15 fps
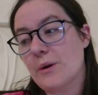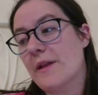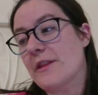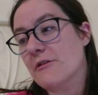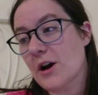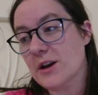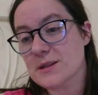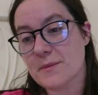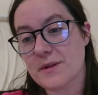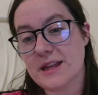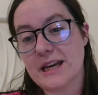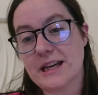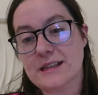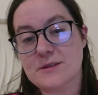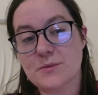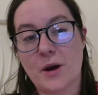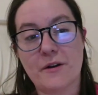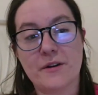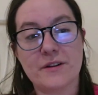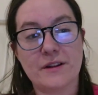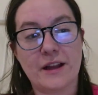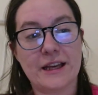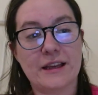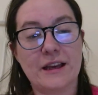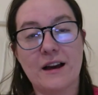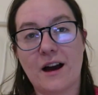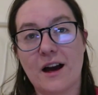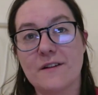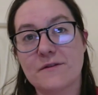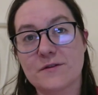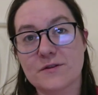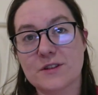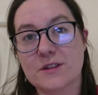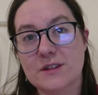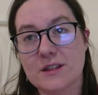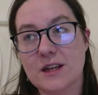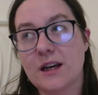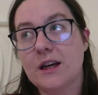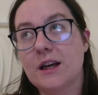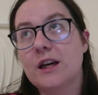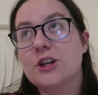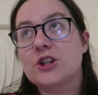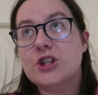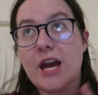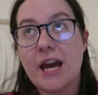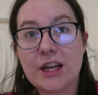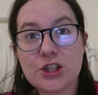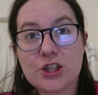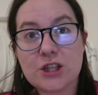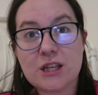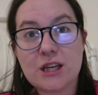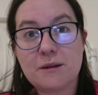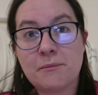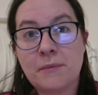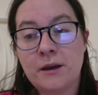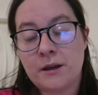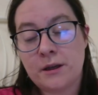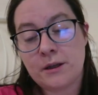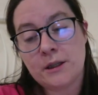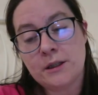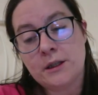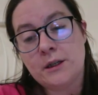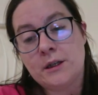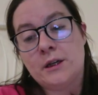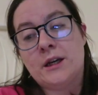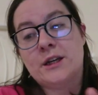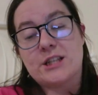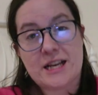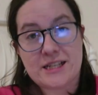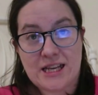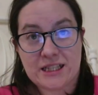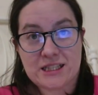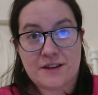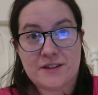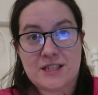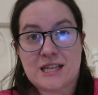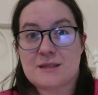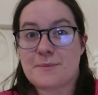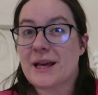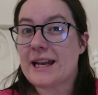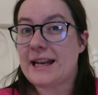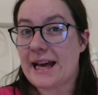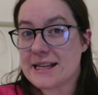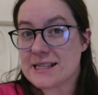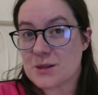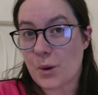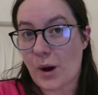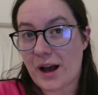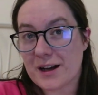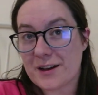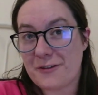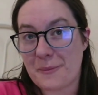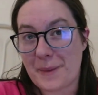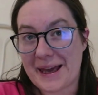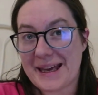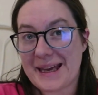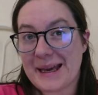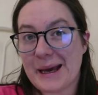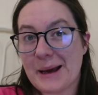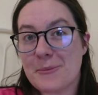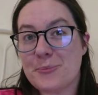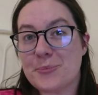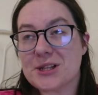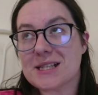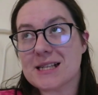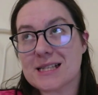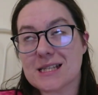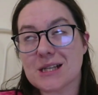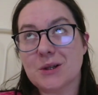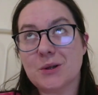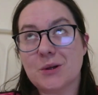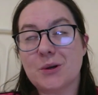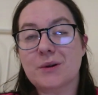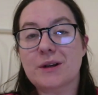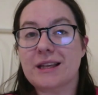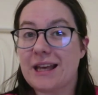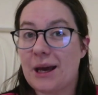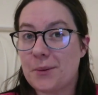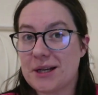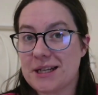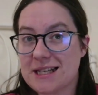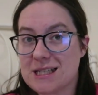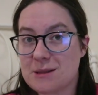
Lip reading: And there are some things where it, like, I've changed them, changed the activities to make it less work for me, but to still get what it needs to